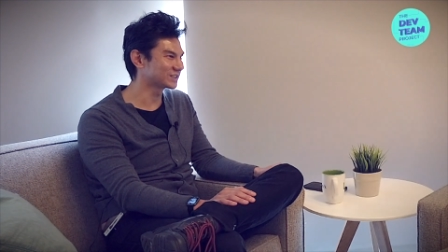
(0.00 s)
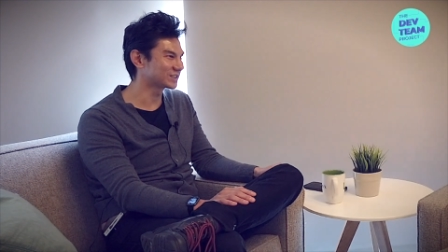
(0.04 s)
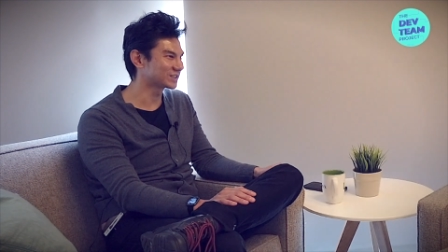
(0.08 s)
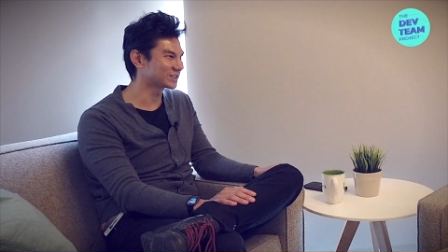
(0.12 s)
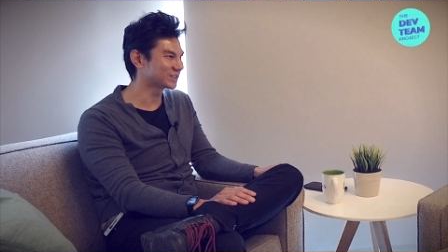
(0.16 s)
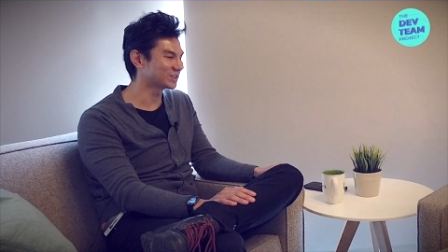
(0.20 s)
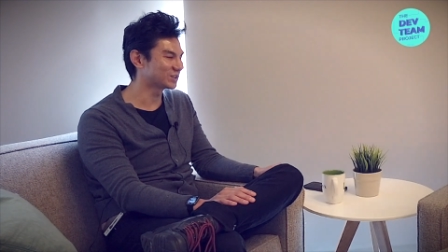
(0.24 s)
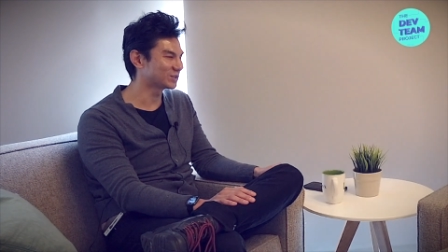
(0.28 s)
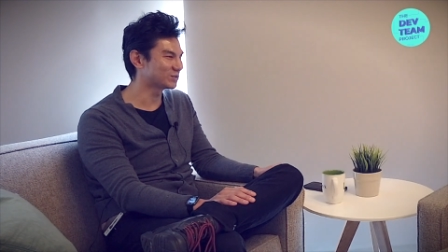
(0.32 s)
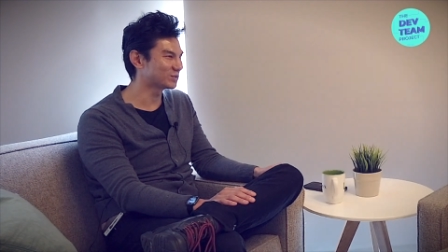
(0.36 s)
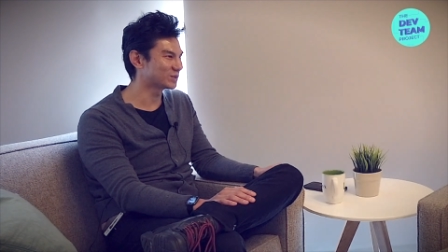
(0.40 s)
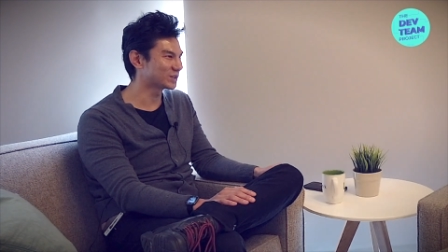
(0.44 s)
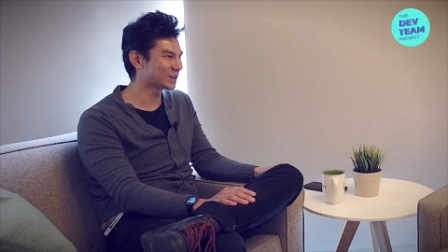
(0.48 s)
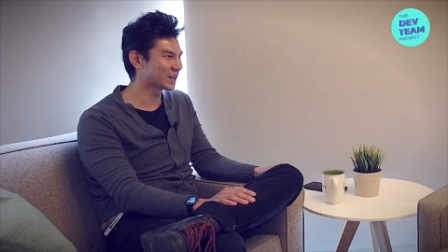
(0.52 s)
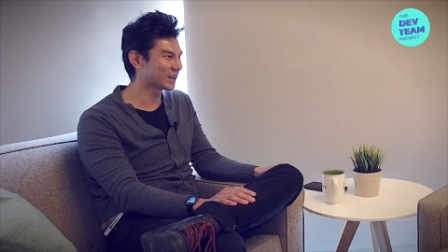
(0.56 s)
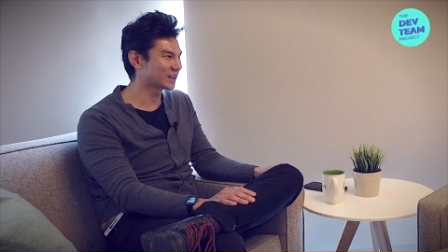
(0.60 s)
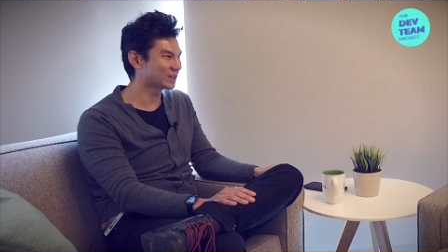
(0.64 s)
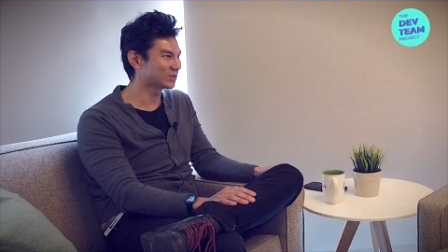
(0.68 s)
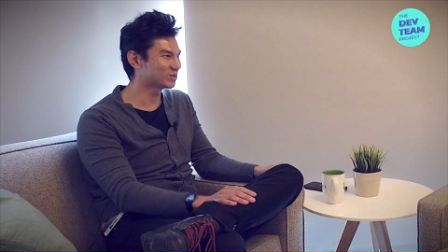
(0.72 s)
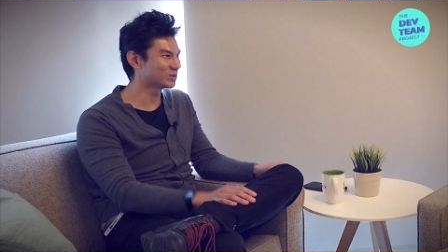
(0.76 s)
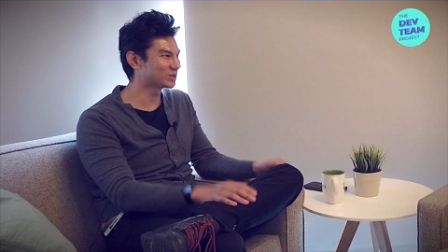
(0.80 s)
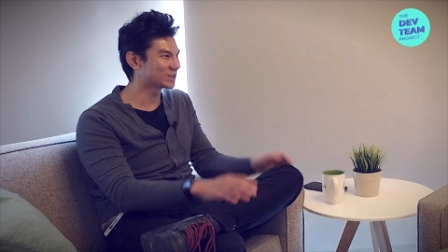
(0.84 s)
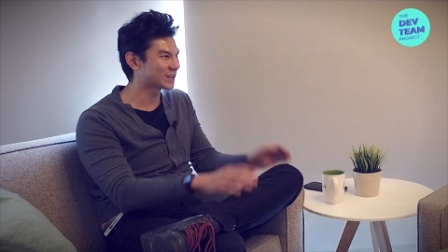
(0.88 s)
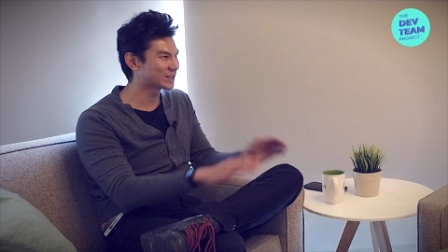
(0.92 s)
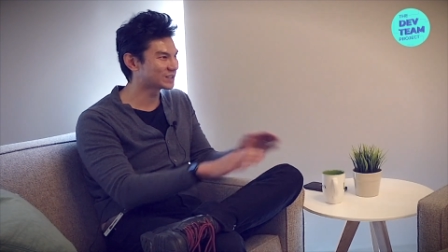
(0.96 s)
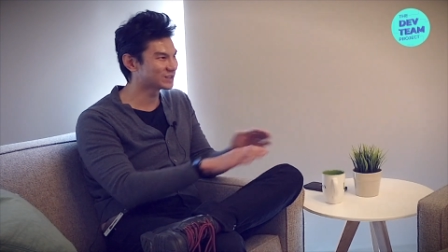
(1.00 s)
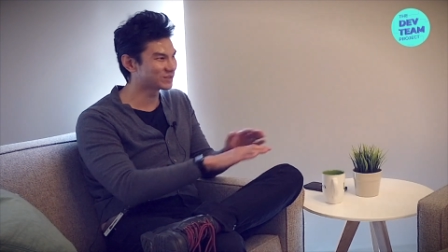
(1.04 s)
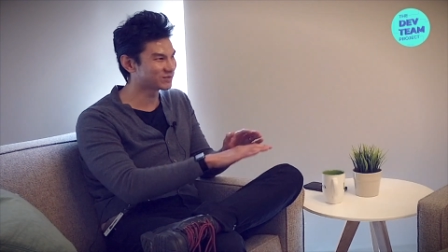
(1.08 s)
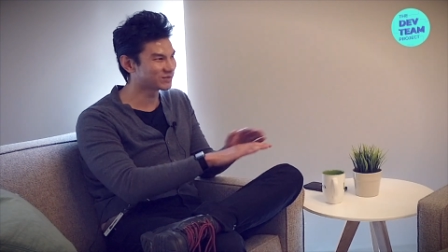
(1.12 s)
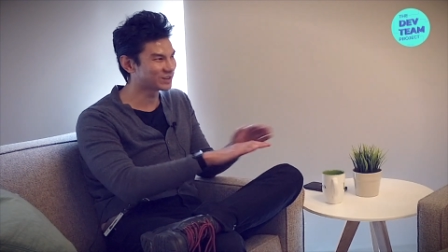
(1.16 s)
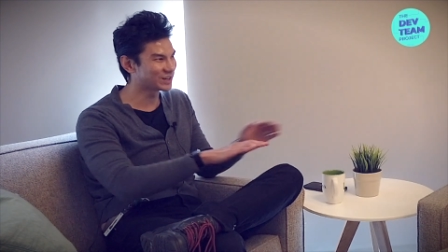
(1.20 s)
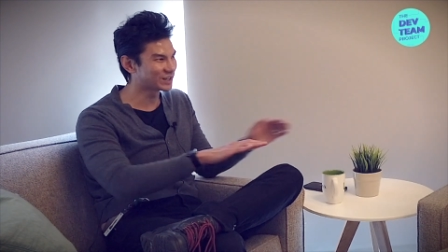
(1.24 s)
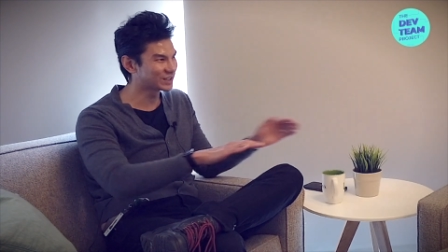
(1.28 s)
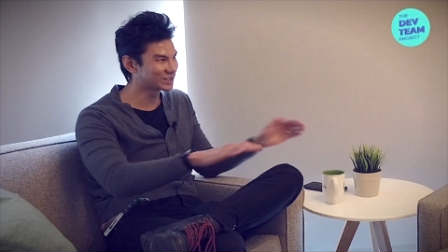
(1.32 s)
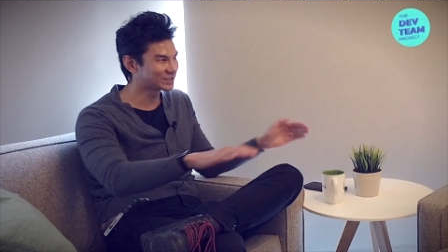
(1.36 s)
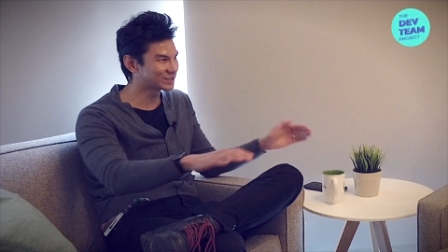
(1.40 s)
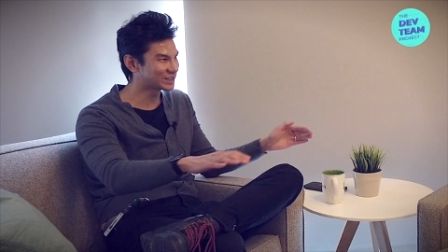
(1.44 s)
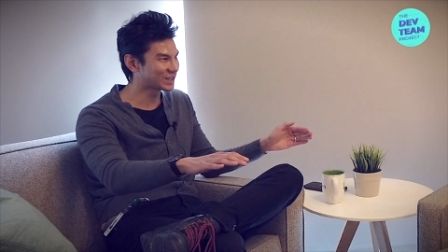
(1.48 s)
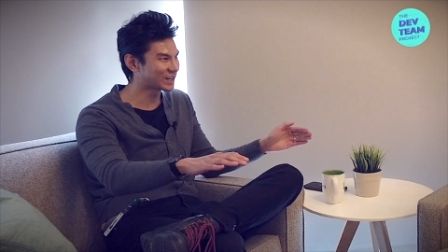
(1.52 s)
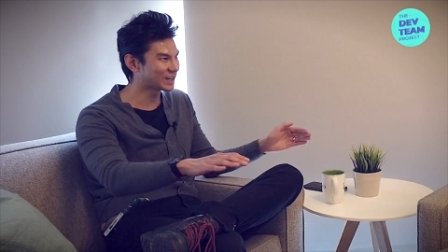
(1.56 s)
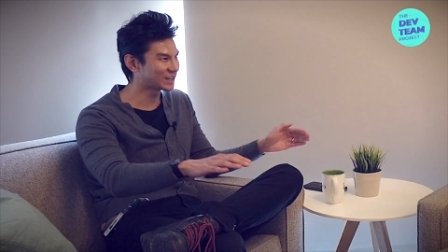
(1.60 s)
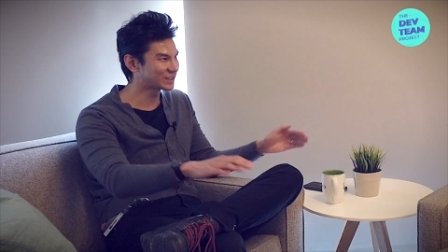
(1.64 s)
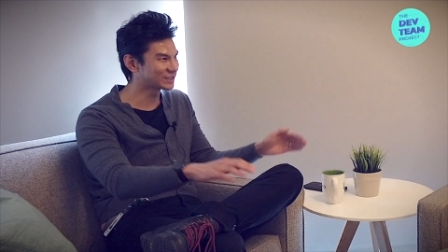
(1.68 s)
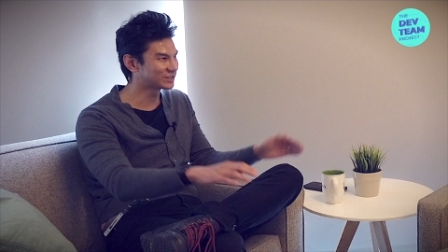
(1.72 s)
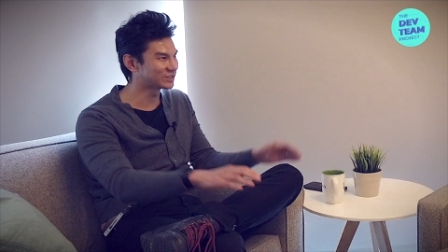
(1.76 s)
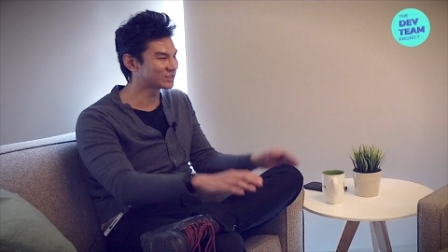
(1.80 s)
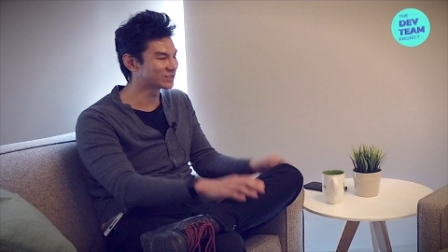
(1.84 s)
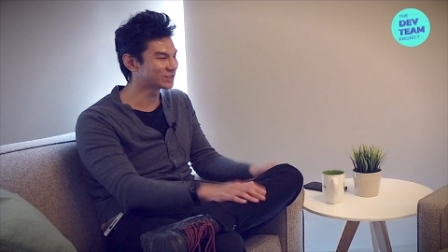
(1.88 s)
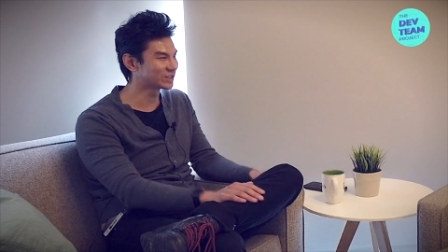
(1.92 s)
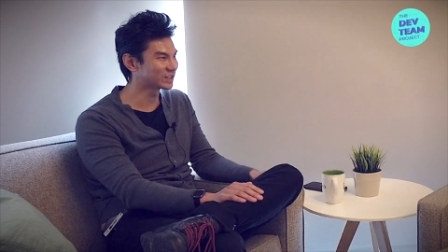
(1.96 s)
And so when I define
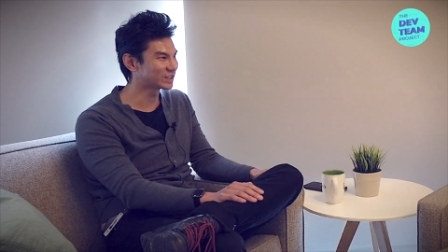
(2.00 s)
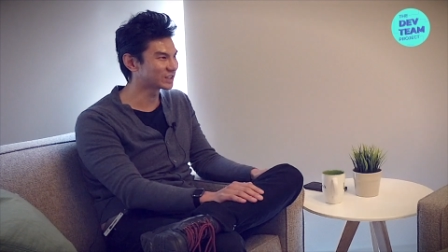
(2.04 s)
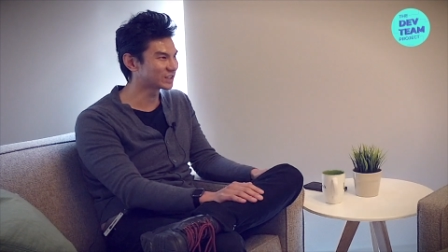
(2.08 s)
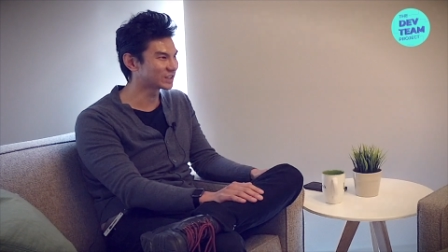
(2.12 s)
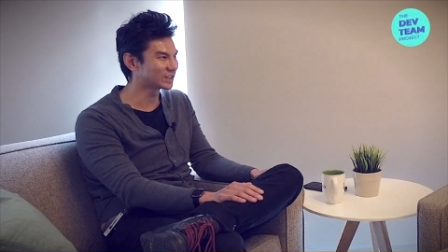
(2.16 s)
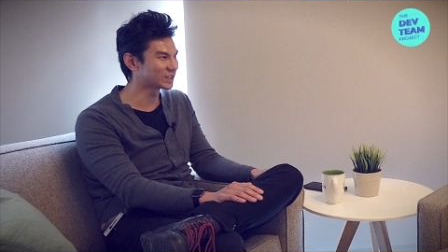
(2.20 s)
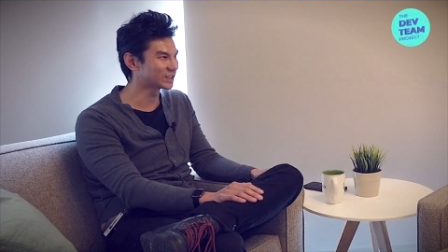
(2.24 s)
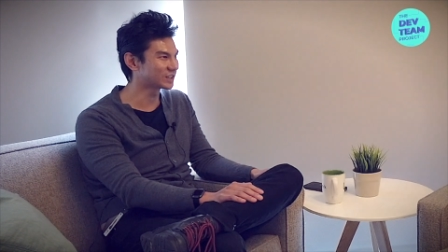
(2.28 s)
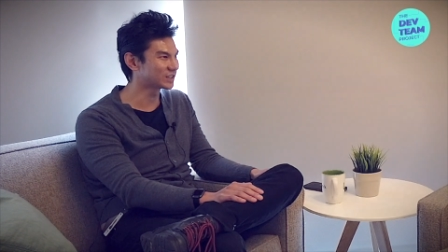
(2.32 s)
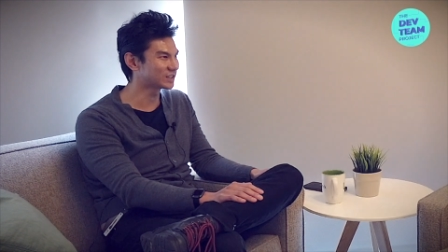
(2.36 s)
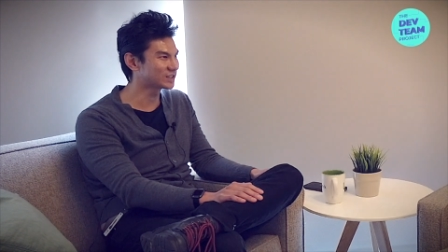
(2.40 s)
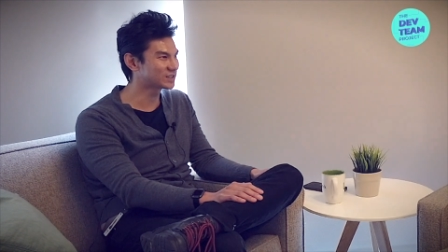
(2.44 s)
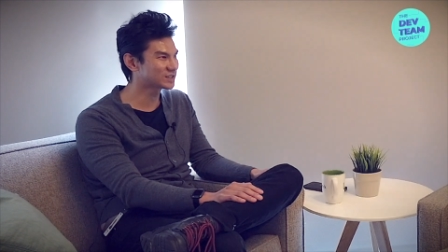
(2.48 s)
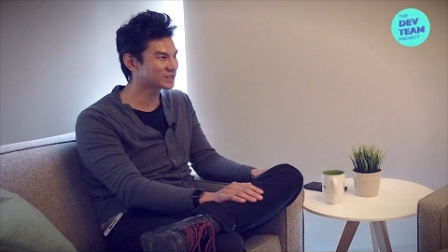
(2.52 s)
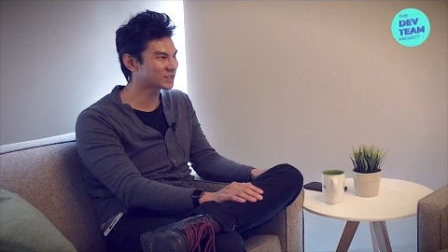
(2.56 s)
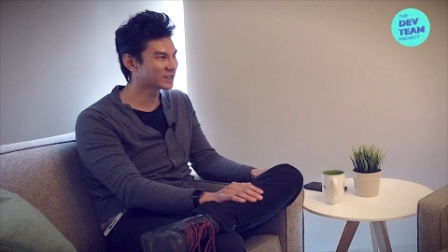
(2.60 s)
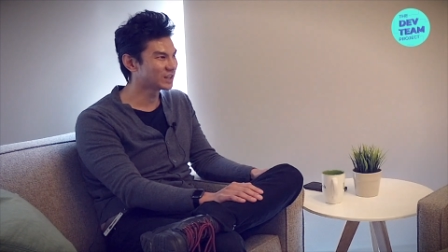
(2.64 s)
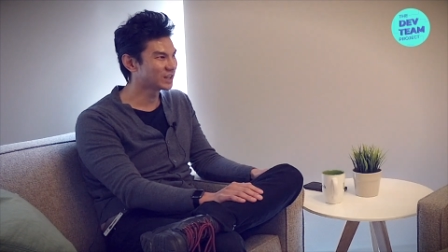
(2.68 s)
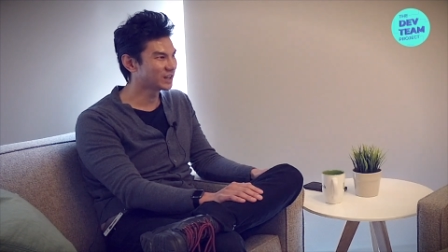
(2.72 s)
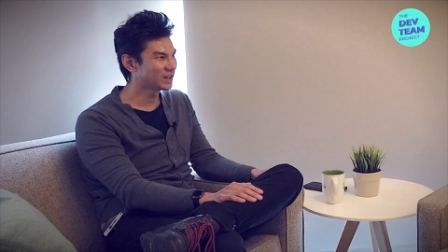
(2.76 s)
diagonal thinking,